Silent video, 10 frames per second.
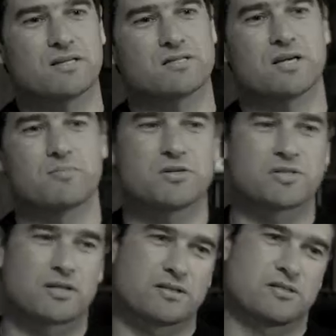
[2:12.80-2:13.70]
Uh, stop
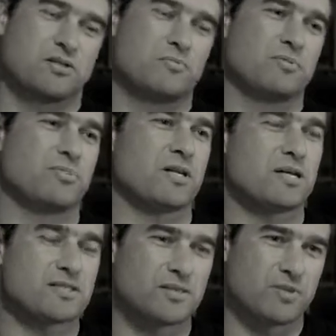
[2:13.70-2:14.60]
using these stupid
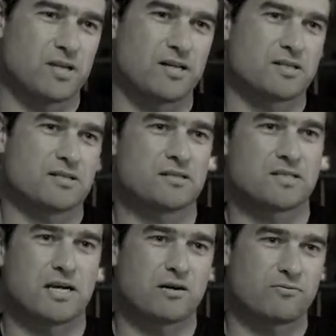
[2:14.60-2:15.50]
plastic plates and
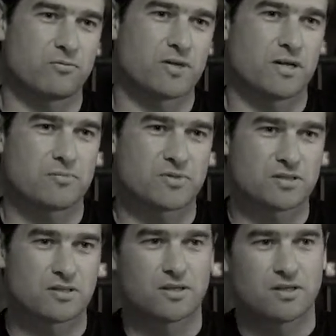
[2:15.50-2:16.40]
styrofoam cups.